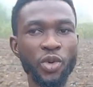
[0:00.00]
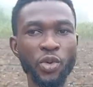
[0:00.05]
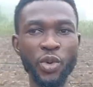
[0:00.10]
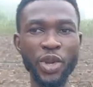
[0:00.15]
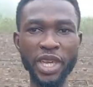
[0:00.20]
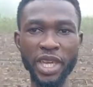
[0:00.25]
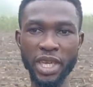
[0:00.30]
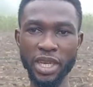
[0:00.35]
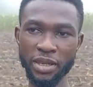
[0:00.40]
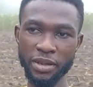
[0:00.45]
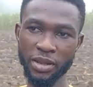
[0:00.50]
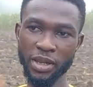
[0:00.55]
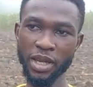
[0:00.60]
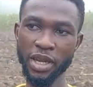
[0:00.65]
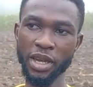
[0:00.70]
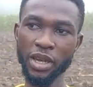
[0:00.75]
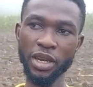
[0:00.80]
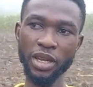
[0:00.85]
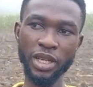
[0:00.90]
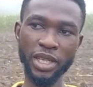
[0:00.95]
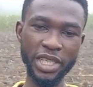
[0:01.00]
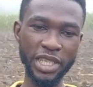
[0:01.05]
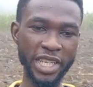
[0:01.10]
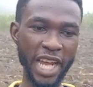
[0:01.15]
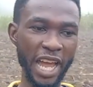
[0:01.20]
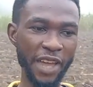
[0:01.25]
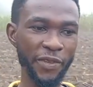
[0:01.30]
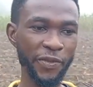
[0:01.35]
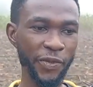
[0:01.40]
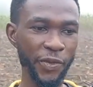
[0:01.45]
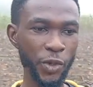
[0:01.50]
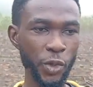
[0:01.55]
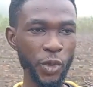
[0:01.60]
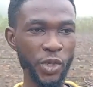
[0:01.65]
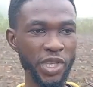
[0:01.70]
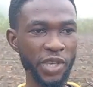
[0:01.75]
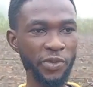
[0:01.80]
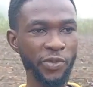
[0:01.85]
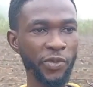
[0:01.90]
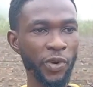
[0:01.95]
We
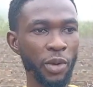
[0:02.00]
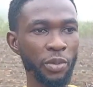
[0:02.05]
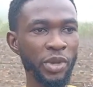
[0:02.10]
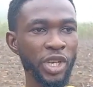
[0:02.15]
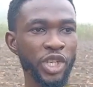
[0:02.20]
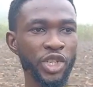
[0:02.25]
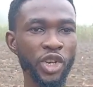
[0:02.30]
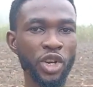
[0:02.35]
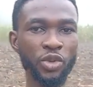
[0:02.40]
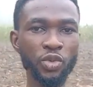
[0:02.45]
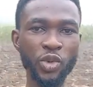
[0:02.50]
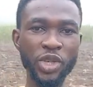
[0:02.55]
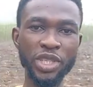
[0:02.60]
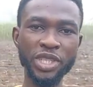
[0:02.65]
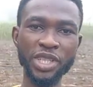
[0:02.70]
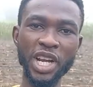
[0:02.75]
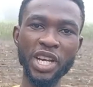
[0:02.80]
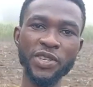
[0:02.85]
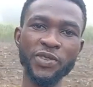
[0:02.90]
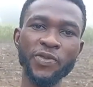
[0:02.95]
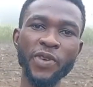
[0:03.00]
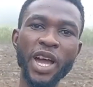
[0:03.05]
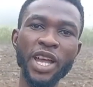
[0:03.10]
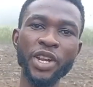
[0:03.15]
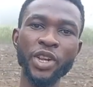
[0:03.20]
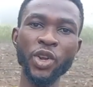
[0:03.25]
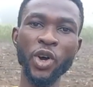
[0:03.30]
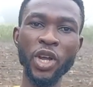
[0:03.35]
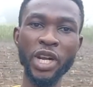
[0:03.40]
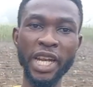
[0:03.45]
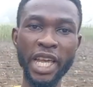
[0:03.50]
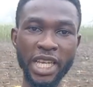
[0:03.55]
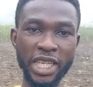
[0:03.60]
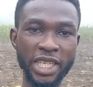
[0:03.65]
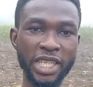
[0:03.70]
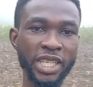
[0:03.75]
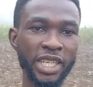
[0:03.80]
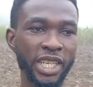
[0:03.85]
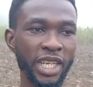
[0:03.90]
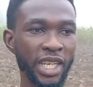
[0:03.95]
diffuse information, we transfer
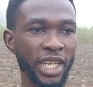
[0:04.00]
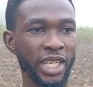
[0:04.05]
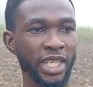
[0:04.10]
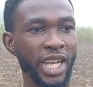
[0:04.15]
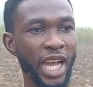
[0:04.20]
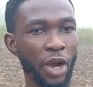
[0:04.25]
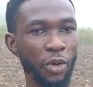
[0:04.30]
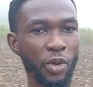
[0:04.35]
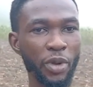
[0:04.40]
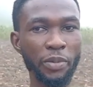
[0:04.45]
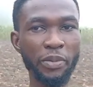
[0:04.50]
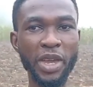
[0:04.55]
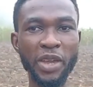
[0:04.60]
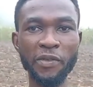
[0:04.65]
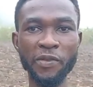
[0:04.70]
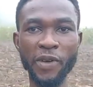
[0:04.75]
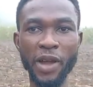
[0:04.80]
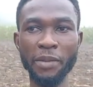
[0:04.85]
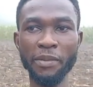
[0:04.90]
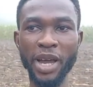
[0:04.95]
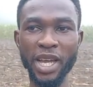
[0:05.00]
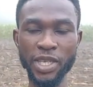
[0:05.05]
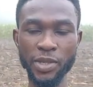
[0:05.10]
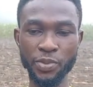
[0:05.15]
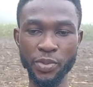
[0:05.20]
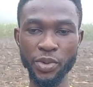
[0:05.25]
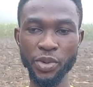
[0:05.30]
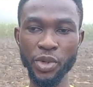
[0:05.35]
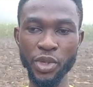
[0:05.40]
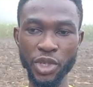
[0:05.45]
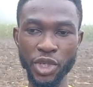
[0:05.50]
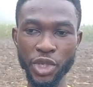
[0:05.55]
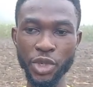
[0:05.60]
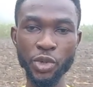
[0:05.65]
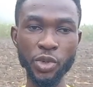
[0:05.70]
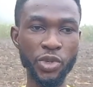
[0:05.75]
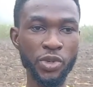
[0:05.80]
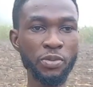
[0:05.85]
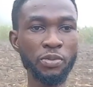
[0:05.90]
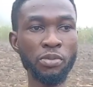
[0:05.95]
knowledge that will make farmers
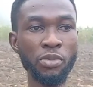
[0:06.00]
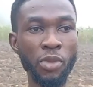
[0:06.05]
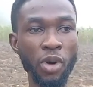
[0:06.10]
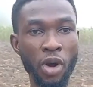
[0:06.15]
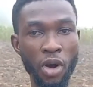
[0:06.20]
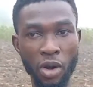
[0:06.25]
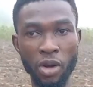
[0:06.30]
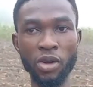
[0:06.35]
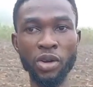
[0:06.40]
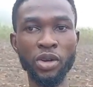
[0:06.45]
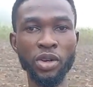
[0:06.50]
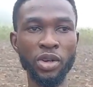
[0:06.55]
produce more